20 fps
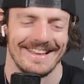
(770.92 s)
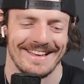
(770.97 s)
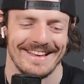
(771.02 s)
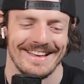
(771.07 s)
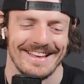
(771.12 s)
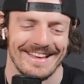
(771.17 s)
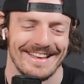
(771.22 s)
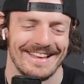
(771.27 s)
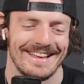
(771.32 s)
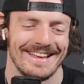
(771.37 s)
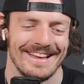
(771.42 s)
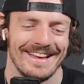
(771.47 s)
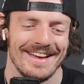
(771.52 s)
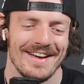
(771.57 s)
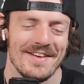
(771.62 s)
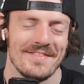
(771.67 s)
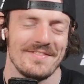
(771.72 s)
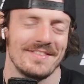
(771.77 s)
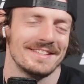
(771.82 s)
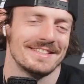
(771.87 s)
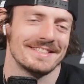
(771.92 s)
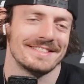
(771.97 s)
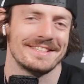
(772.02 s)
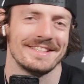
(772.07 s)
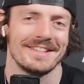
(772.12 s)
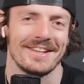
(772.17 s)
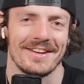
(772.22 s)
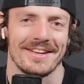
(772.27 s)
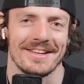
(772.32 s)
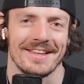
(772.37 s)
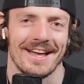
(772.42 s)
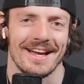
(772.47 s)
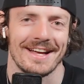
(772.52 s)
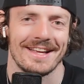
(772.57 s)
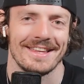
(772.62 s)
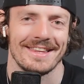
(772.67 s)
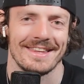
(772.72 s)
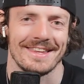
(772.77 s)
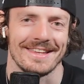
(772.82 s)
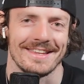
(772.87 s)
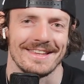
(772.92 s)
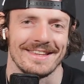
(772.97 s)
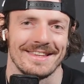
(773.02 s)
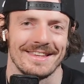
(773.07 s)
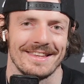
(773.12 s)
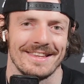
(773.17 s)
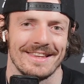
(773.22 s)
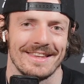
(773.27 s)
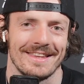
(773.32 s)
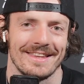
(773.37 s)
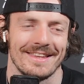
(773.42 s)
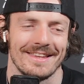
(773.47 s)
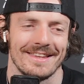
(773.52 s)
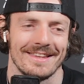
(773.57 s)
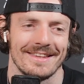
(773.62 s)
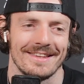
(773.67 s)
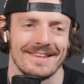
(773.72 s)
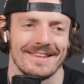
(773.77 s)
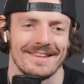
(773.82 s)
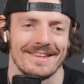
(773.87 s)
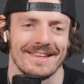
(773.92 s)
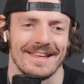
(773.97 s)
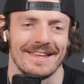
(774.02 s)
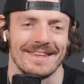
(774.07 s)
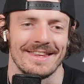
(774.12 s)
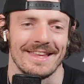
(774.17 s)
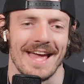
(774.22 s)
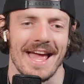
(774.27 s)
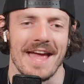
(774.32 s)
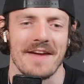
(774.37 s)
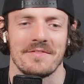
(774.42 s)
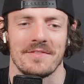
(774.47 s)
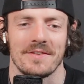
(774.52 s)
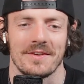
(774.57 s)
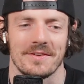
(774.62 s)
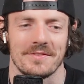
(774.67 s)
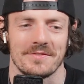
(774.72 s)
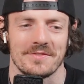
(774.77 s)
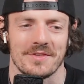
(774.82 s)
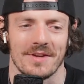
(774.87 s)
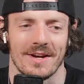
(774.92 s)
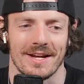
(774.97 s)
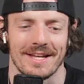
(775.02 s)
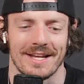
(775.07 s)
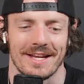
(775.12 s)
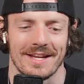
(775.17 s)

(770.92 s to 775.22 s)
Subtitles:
But just, like the effort of trying to